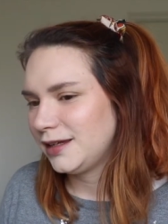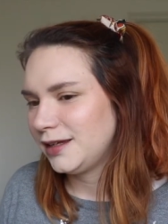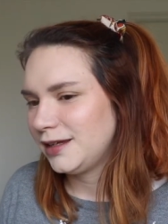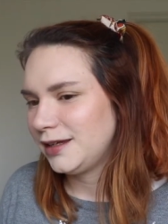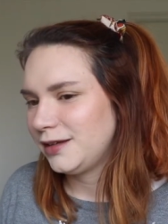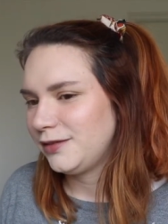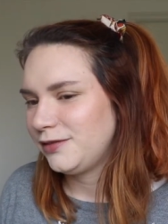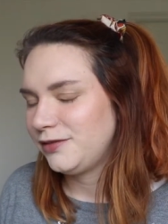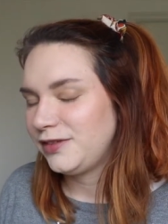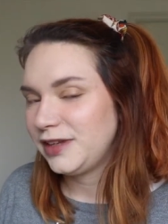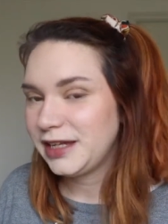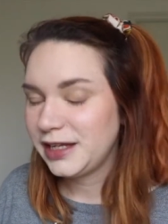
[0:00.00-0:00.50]

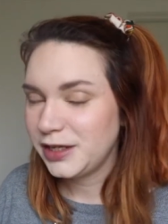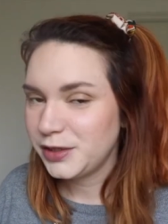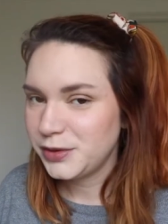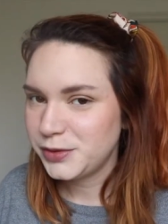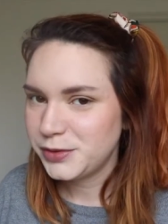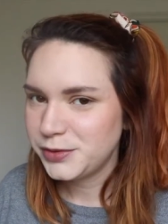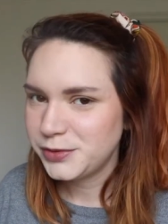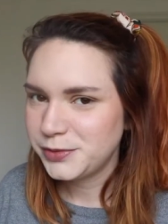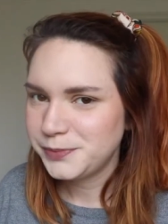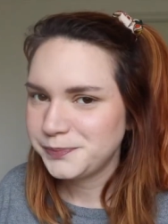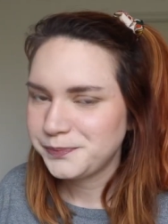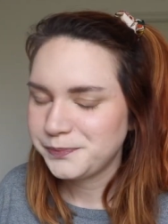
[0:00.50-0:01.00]

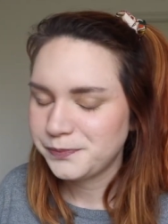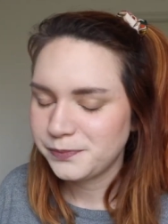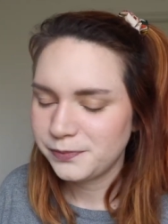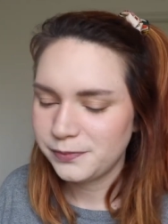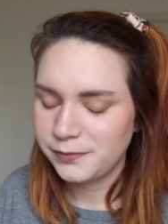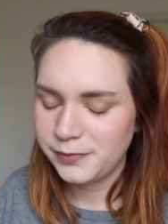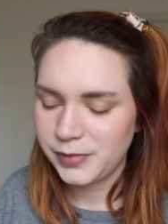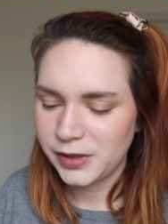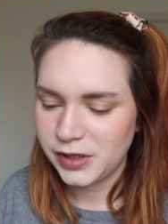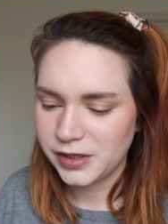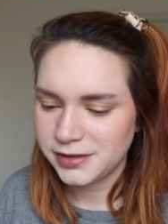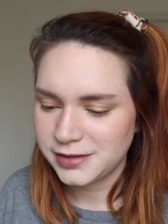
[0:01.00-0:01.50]
video,
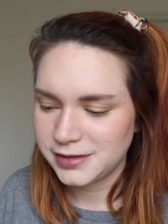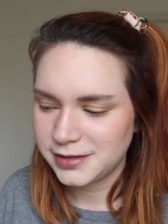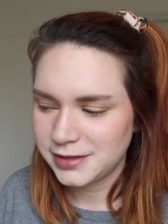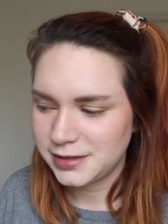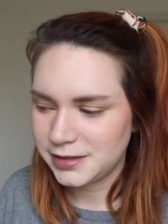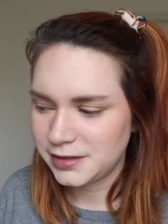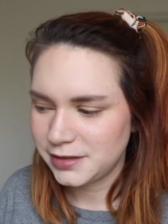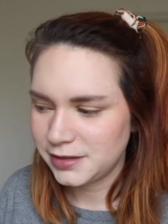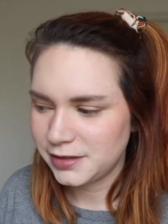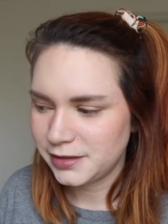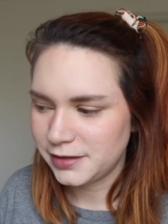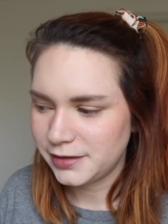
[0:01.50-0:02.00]

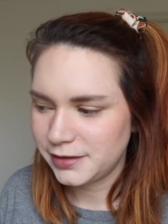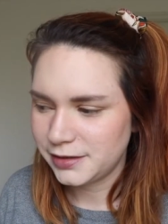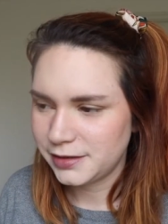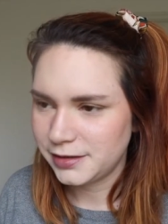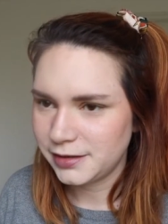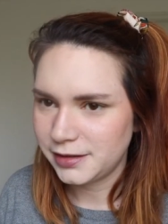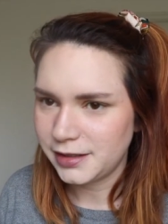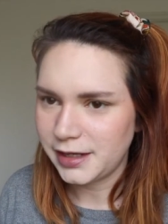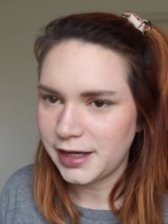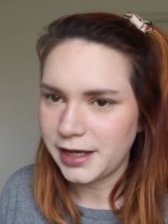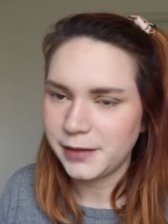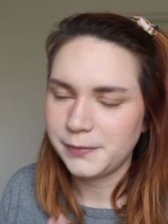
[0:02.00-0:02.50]
but
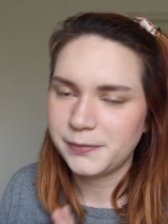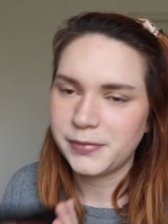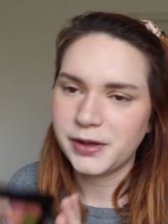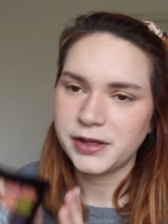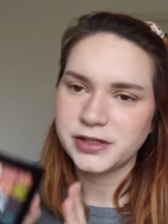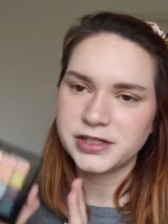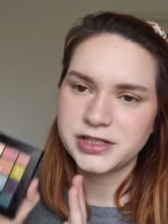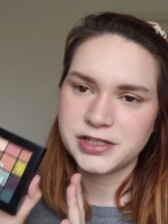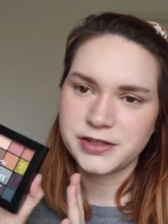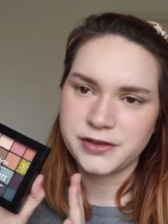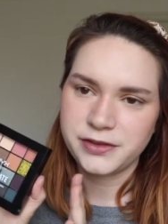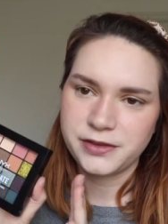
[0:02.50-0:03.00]
I
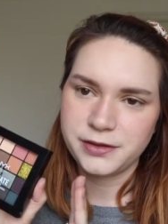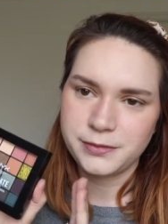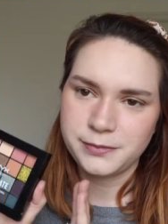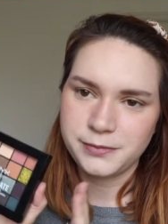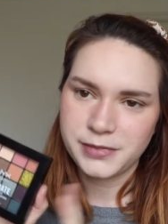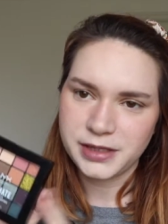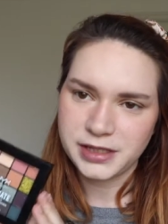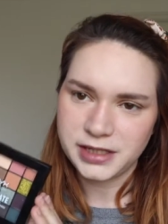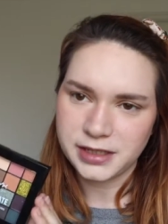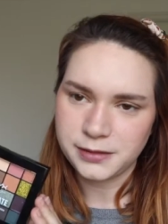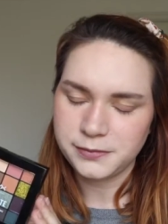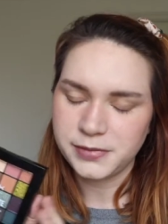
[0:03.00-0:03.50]
bought the
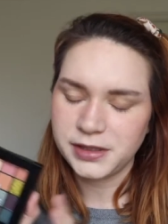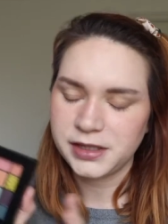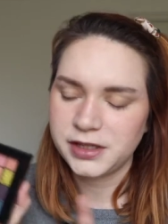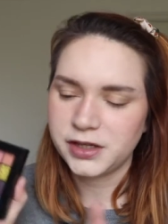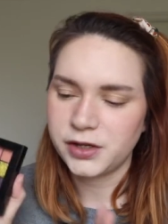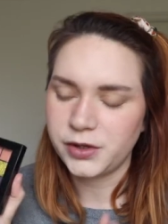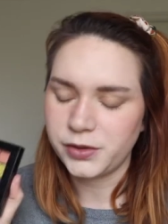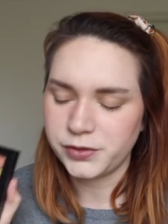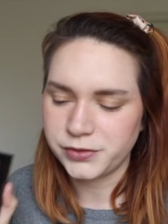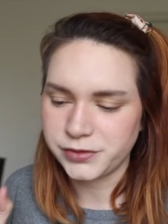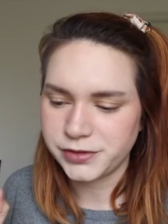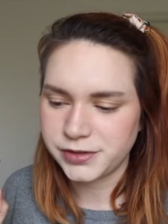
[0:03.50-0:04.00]
mini
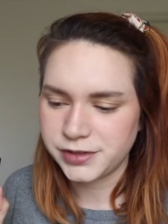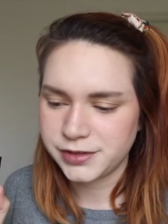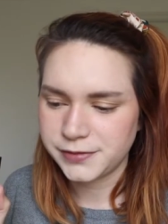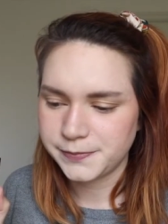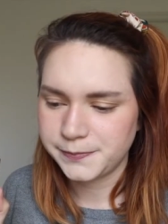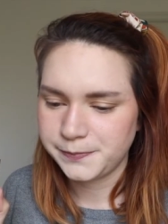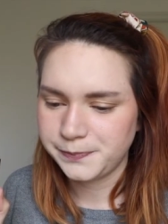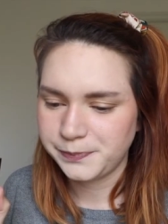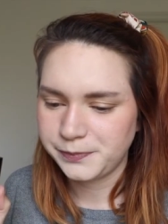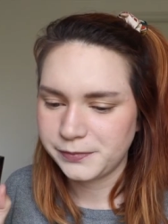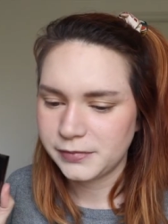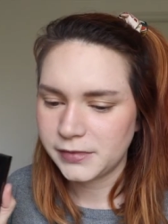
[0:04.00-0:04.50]
because
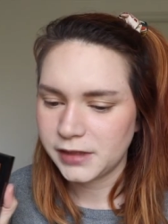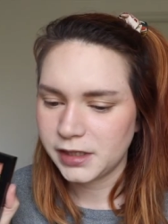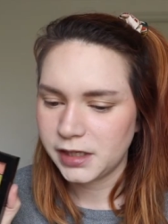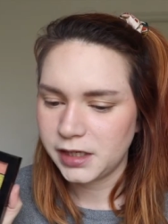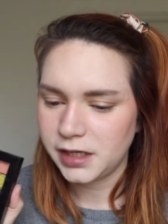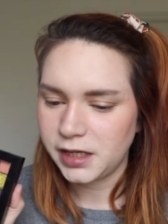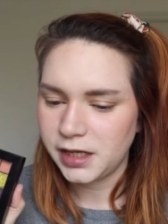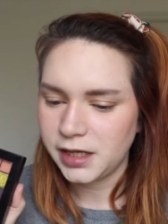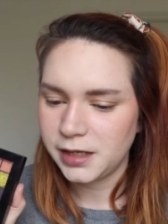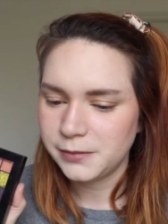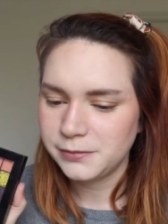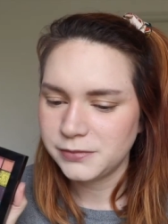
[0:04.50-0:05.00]

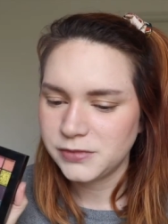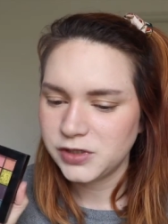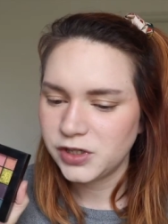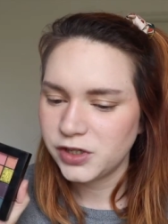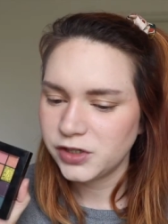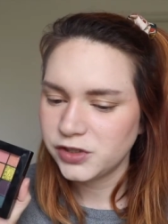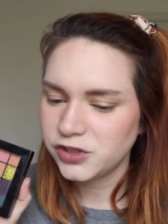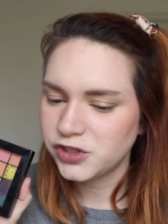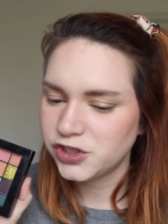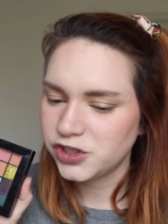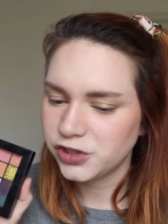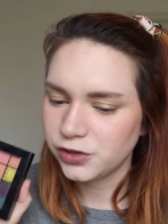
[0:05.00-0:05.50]
I'm
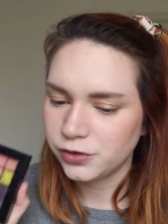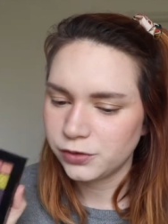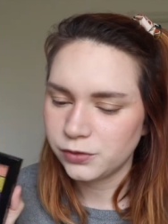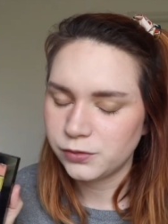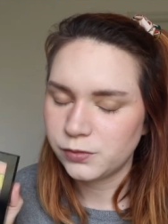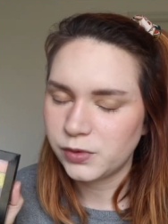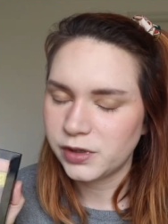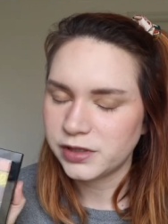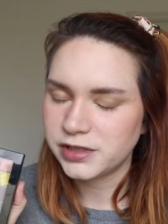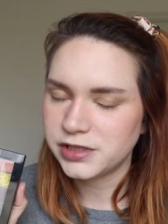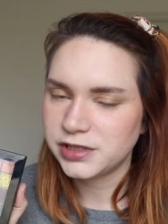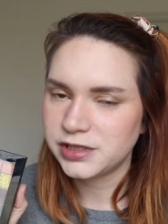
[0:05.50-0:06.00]
not sure
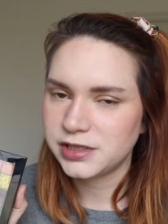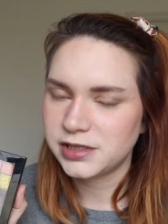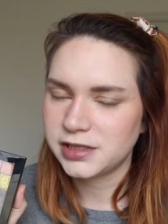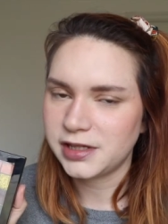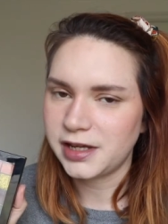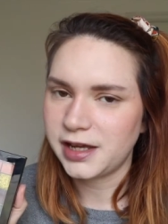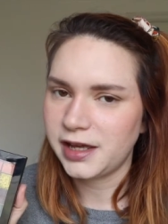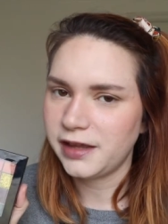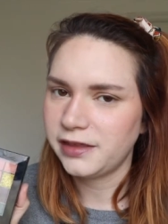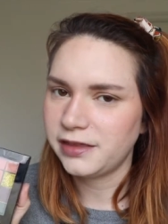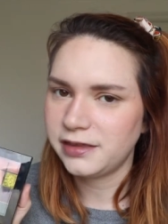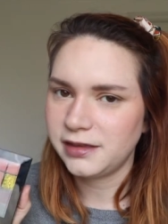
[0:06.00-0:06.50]
what
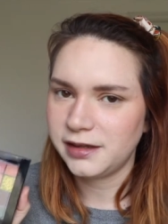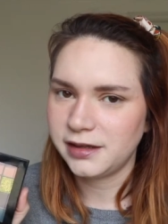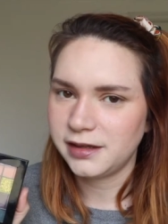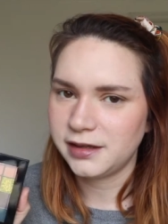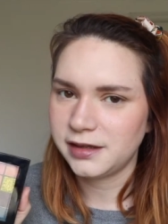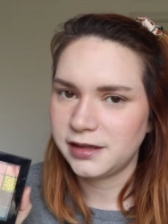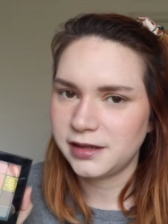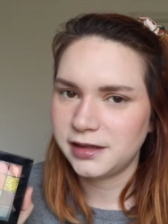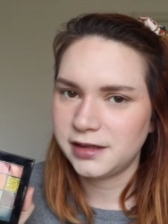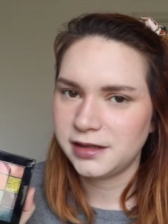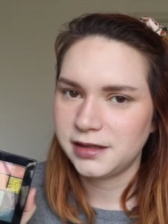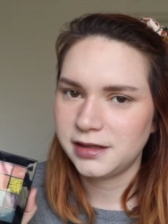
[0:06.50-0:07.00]
I
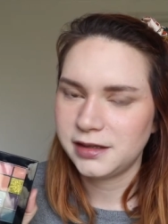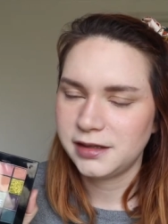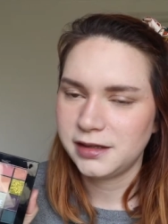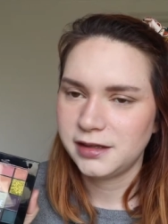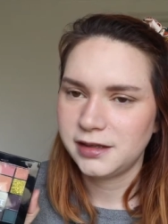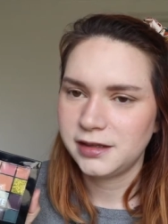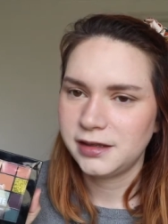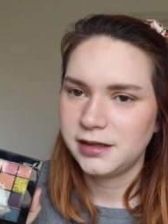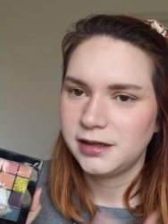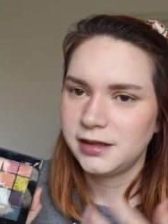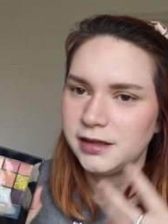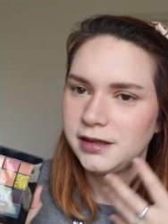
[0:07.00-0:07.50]
think
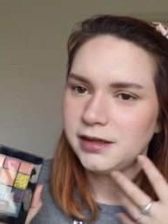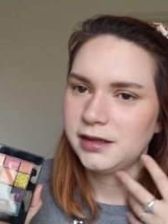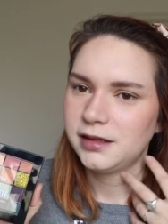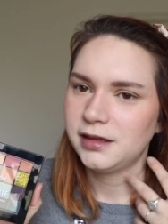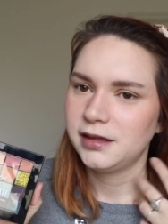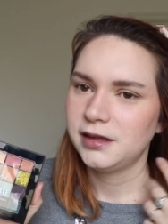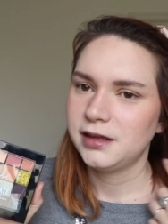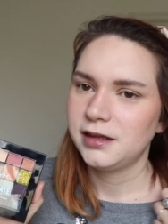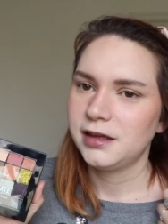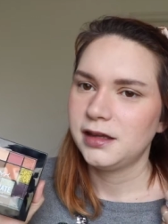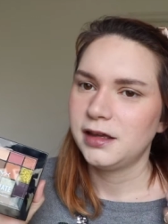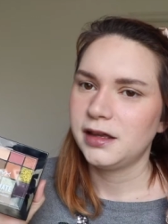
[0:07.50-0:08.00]

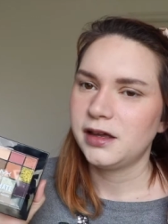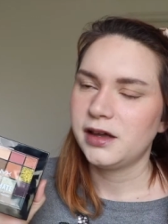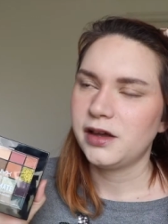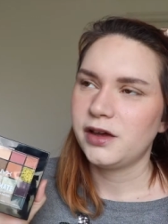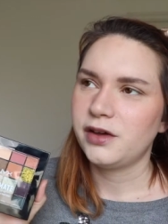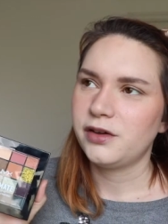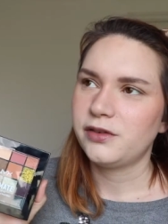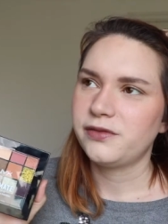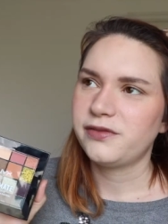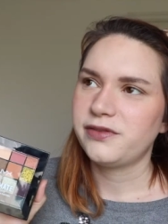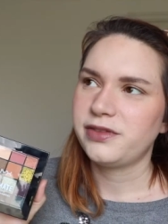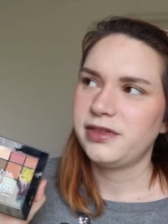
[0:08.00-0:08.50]

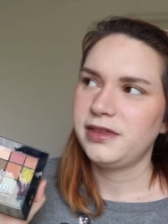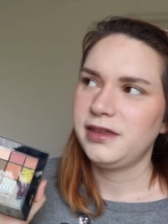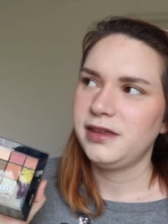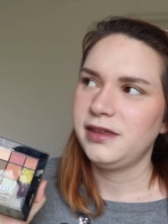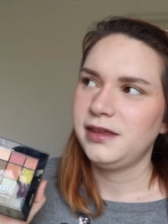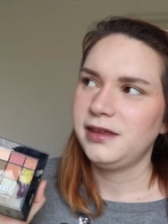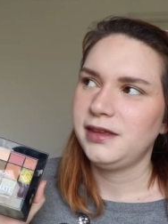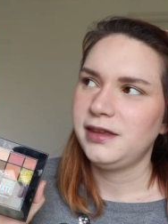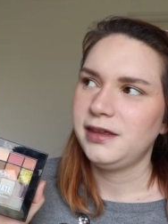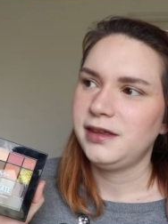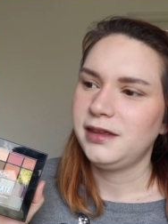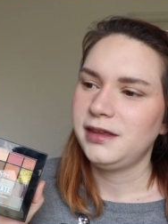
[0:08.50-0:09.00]
of
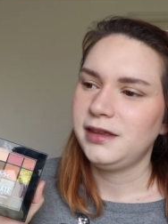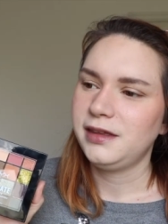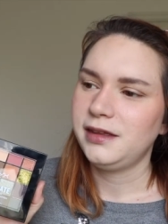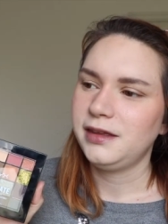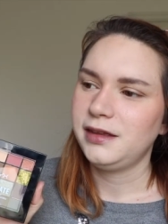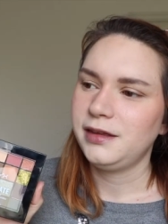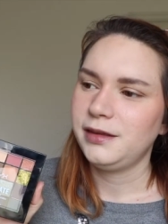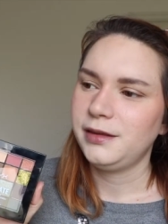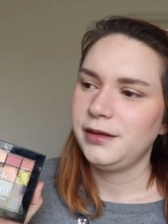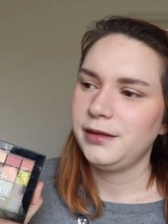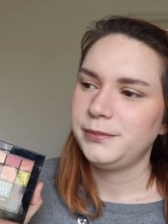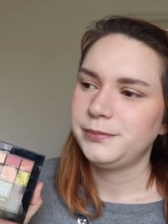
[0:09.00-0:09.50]

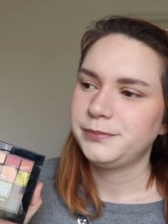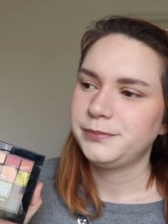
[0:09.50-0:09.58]
the